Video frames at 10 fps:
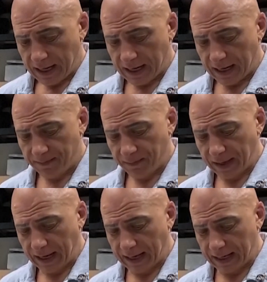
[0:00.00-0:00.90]
um,
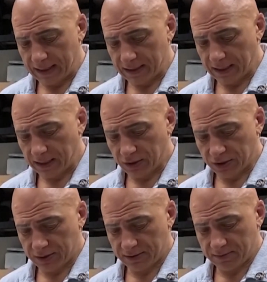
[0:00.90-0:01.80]
and
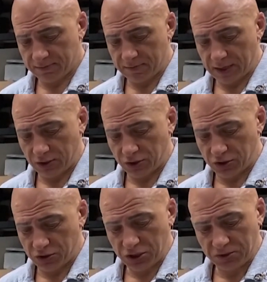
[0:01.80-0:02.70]
it's it's
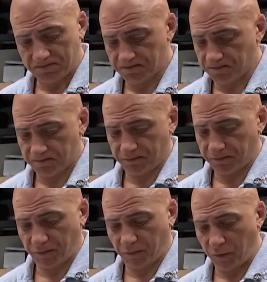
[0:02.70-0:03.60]
just
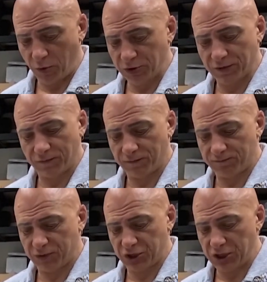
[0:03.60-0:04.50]
force of
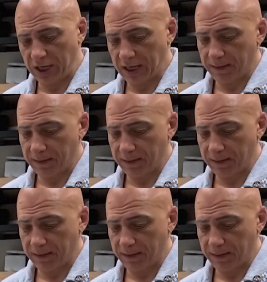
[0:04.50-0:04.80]
sheer